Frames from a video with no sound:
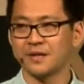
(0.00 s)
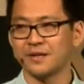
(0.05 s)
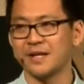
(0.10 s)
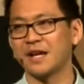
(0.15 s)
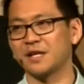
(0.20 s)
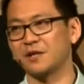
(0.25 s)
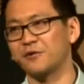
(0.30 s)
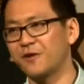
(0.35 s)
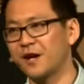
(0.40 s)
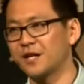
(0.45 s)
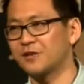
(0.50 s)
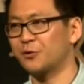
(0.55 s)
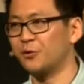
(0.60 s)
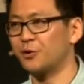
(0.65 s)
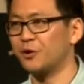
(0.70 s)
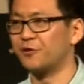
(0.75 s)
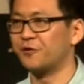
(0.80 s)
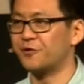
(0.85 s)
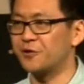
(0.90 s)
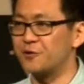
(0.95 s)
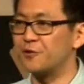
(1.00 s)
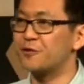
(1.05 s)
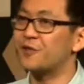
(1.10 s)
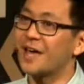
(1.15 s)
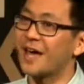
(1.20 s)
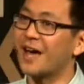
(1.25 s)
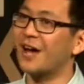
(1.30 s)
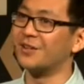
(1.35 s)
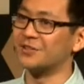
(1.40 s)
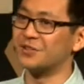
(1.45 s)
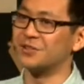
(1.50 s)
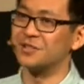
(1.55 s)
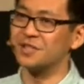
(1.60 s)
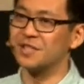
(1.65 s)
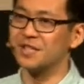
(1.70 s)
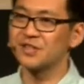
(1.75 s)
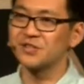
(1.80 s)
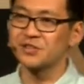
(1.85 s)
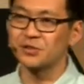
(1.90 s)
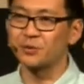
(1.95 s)
Now, you fast forward a few thousand
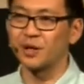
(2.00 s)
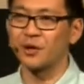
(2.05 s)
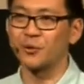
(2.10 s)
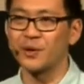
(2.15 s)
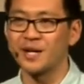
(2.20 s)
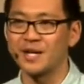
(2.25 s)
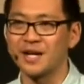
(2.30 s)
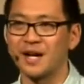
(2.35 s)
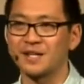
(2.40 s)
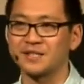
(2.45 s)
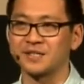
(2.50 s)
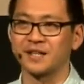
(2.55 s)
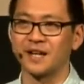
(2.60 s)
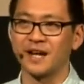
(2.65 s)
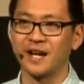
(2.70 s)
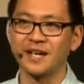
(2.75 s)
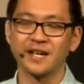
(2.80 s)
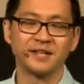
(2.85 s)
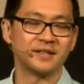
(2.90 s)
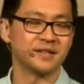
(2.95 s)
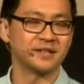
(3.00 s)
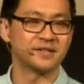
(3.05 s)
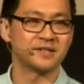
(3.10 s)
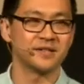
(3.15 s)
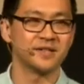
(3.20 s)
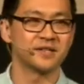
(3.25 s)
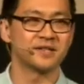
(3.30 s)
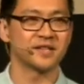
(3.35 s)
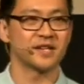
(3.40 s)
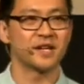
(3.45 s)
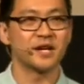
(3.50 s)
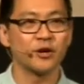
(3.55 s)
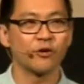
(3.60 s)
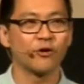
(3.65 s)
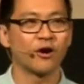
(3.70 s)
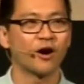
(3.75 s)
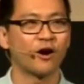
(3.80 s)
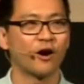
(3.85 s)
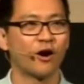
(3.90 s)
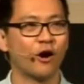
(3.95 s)
years to where we are today, and in this
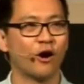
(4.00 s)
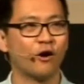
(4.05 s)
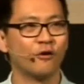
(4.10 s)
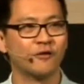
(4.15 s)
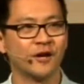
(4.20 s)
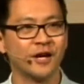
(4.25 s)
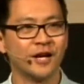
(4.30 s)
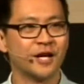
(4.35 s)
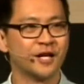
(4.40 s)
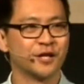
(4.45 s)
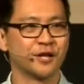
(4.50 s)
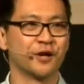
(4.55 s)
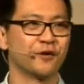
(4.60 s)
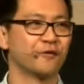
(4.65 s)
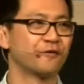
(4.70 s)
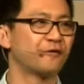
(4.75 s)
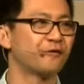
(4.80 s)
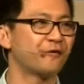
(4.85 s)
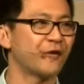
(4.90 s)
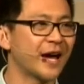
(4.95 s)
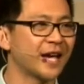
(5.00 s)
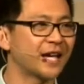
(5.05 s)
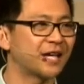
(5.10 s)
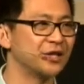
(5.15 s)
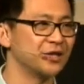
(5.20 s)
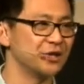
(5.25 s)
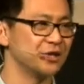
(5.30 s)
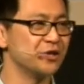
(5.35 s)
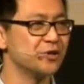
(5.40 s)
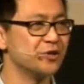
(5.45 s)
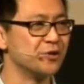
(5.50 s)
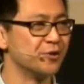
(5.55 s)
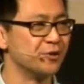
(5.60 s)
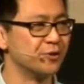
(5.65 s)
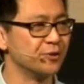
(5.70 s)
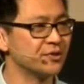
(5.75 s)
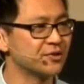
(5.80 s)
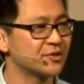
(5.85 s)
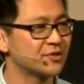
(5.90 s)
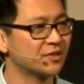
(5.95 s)
era of, you know, fake
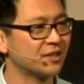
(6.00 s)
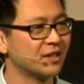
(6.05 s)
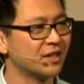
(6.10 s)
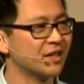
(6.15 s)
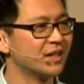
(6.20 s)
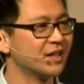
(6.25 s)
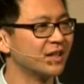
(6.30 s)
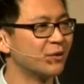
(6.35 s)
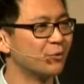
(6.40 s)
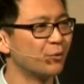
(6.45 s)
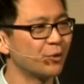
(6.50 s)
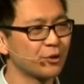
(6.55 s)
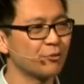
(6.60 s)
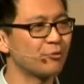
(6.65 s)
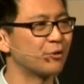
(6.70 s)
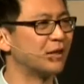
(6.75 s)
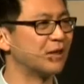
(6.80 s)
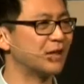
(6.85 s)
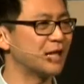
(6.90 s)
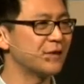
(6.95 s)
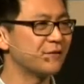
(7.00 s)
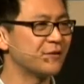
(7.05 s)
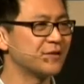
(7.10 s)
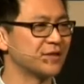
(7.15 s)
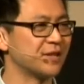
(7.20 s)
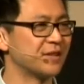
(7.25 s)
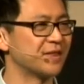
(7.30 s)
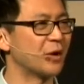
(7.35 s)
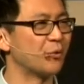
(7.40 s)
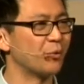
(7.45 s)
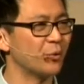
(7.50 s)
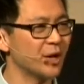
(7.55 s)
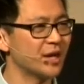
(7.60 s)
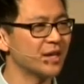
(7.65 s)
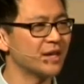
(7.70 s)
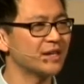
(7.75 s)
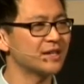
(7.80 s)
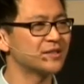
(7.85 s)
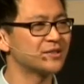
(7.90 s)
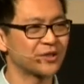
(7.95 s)
news, what a relief, isn't it, that
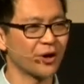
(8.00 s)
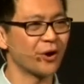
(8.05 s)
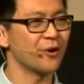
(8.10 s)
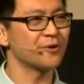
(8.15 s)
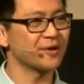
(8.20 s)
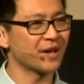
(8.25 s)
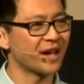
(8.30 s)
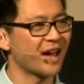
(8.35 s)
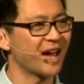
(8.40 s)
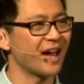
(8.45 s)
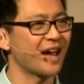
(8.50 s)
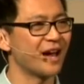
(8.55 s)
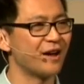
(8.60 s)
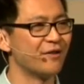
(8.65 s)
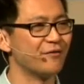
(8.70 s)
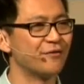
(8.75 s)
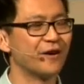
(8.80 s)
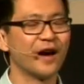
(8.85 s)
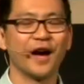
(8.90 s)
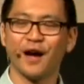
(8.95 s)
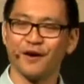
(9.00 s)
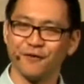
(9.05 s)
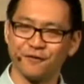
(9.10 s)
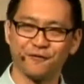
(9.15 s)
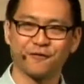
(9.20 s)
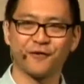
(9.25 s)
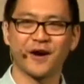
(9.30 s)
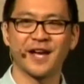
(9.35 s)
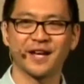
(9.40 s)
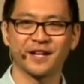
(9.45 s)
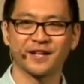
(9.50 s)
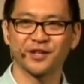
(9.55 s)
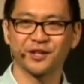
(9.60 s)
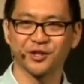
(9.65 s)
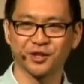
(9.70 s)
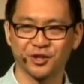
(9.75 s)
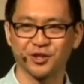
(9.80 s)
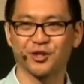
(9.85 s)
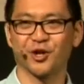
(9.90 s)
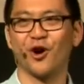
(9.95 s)
we don't have a fake
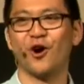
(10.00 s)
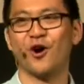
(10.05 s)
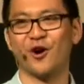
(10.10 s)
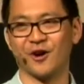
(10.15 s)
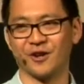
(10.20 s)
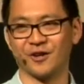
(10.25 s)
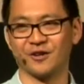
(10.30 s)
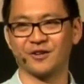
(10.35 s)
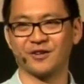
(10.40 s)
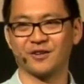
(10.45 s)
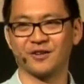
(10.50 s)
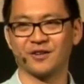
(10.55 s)
God.